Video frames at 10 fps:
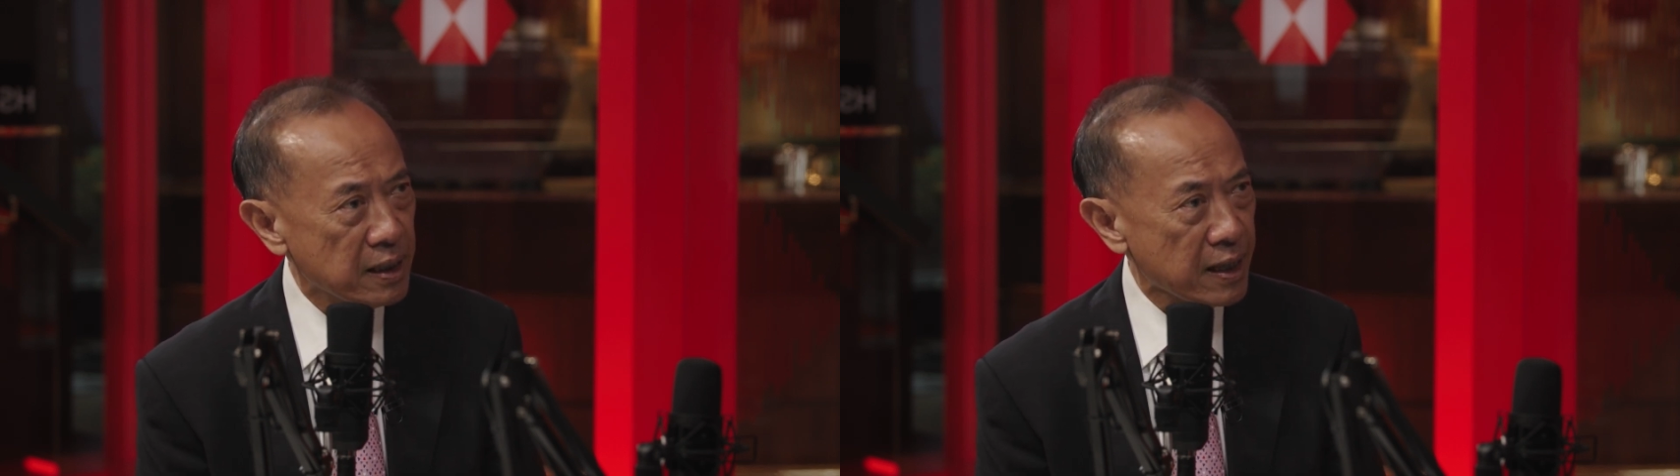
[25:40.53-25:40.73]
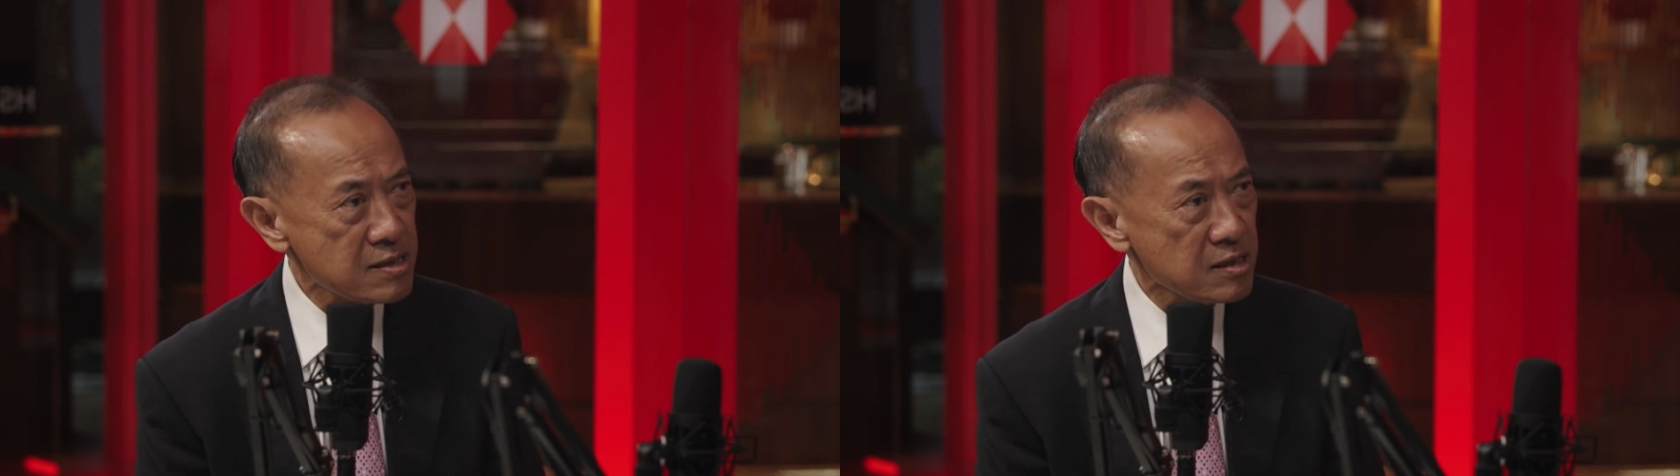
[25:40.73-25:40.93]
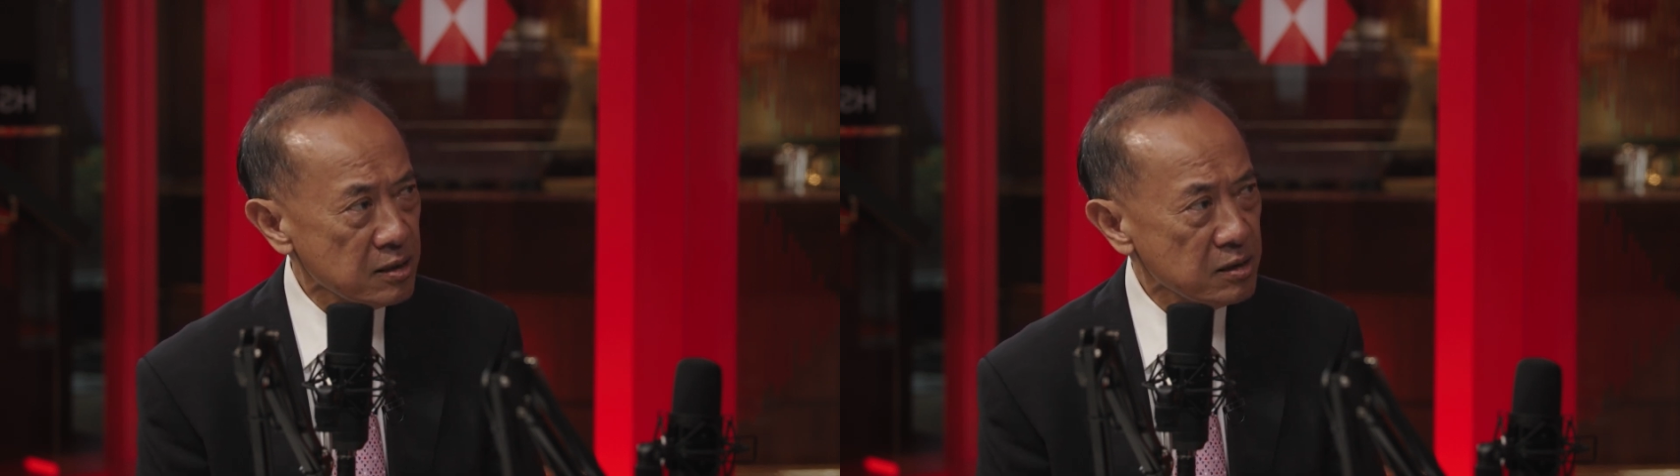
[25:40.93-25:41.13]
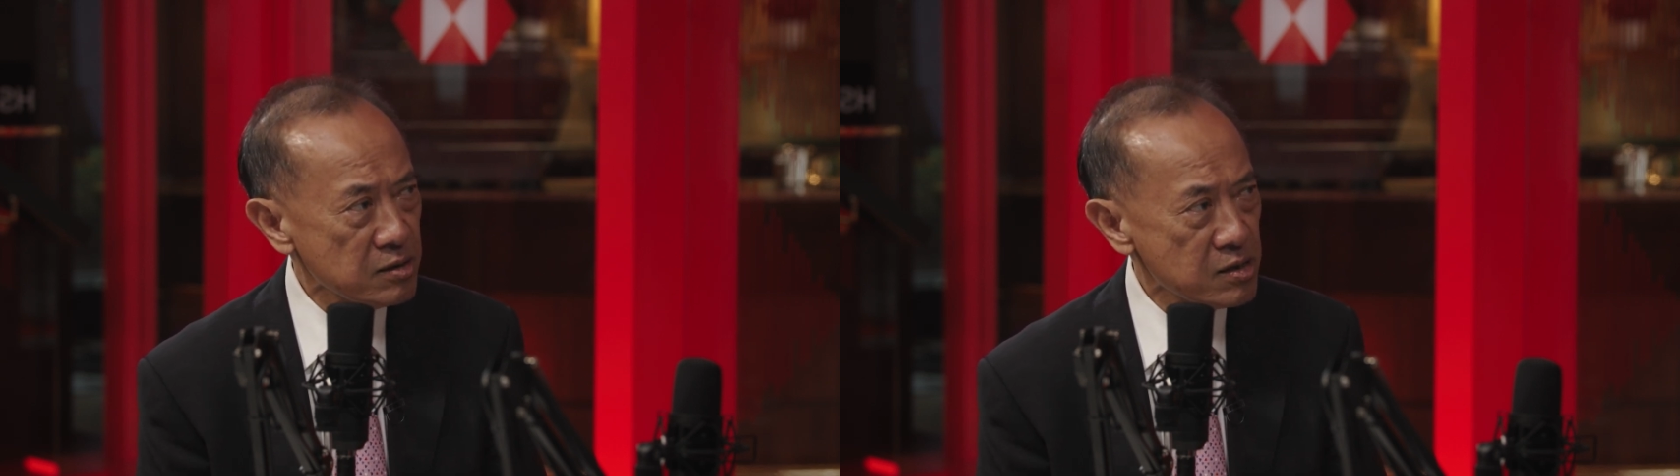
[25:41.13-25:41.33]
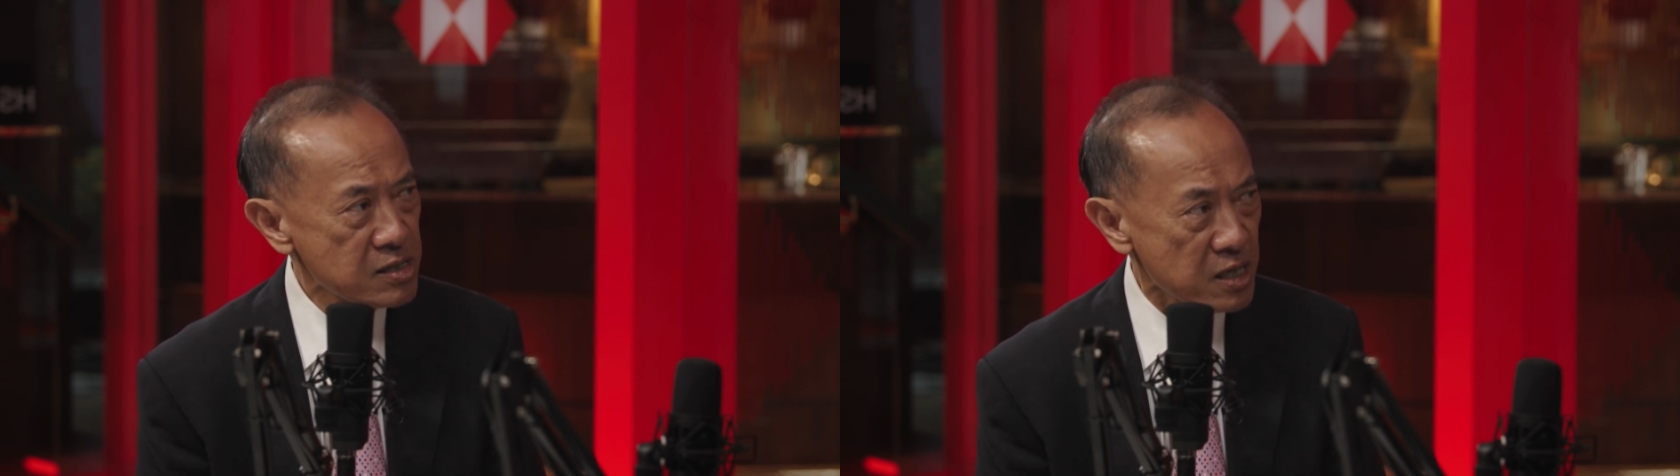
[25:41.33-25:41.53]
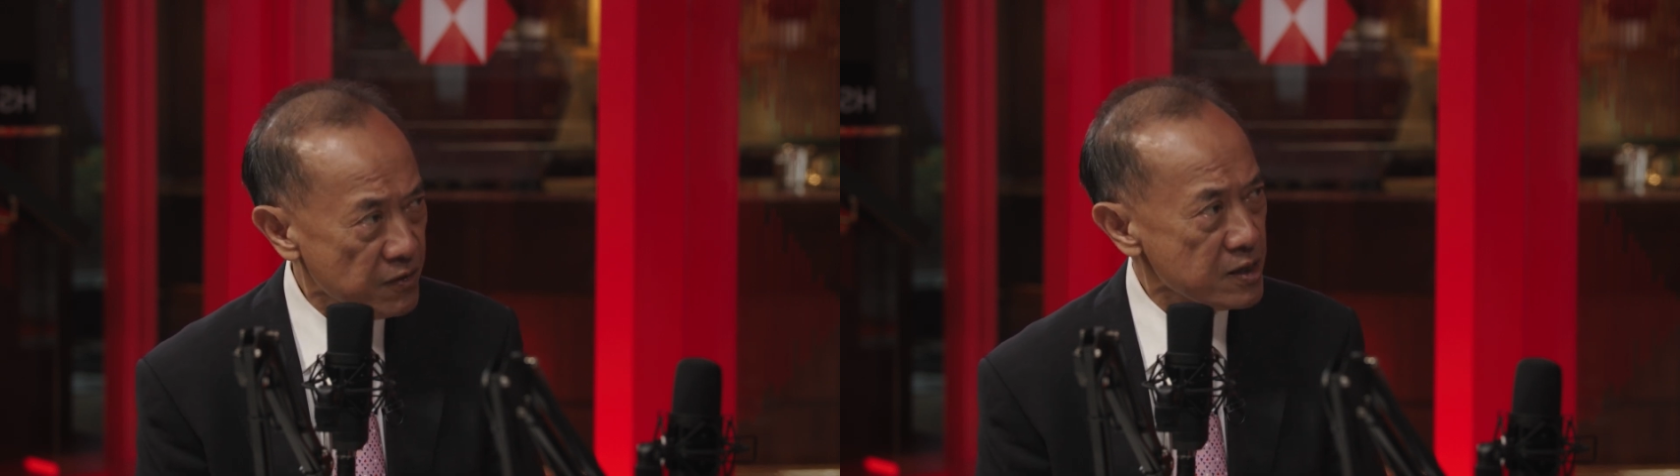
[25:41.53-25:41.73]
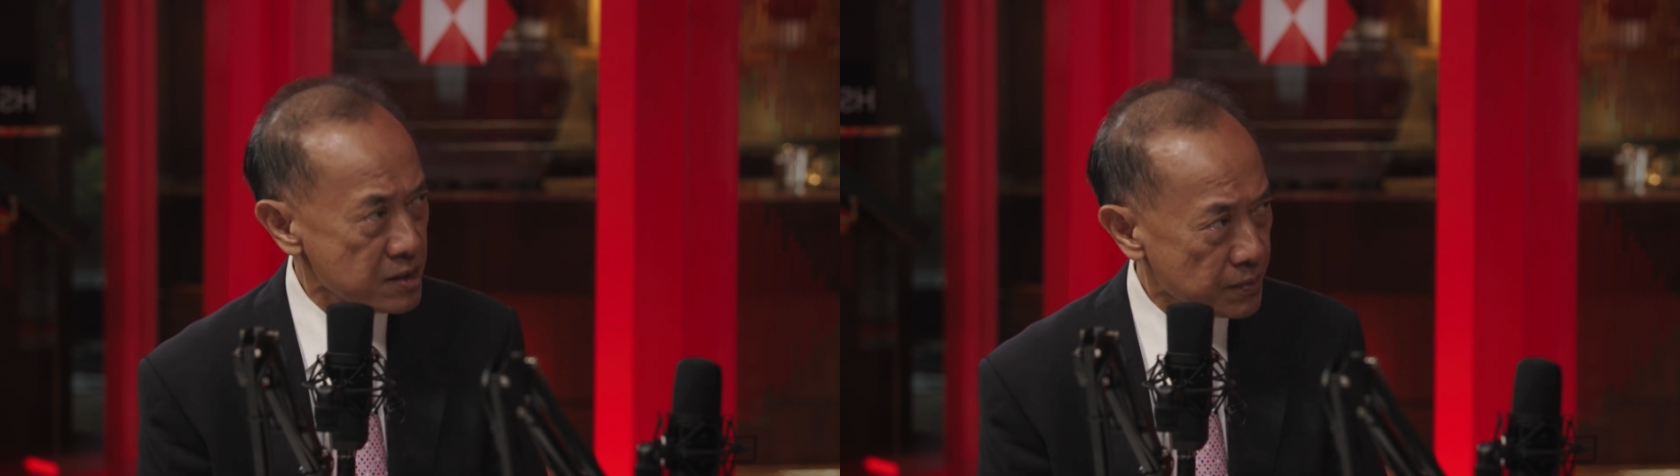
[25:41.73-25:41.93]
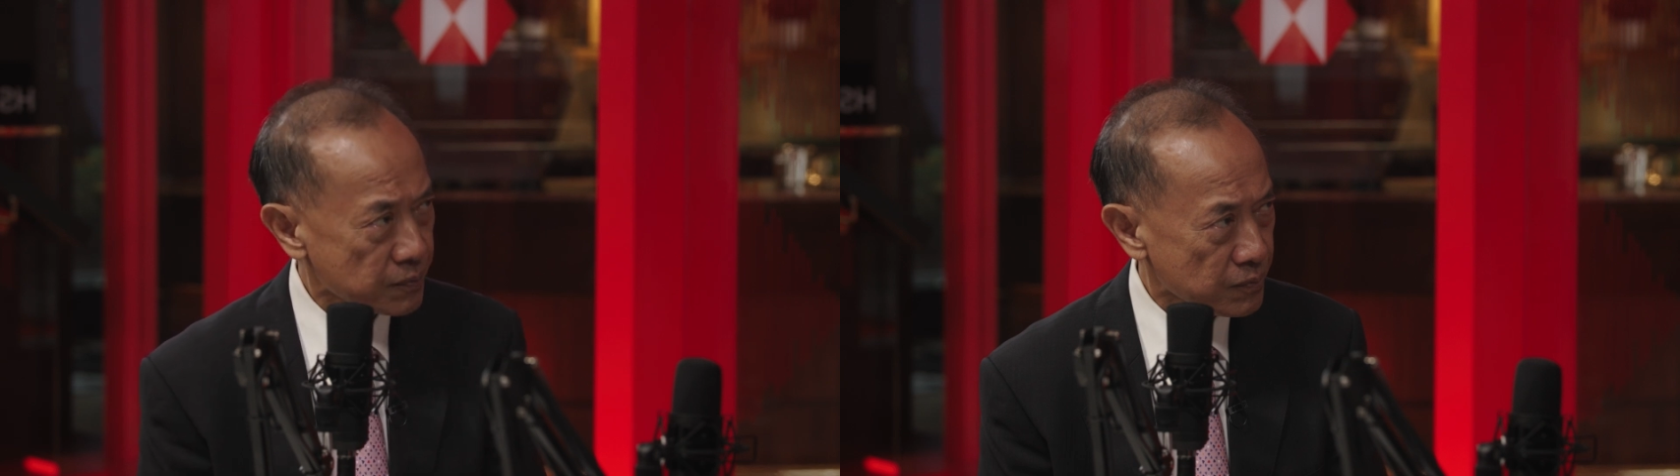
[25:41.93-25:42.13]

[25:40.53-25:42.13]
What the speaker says: an external service,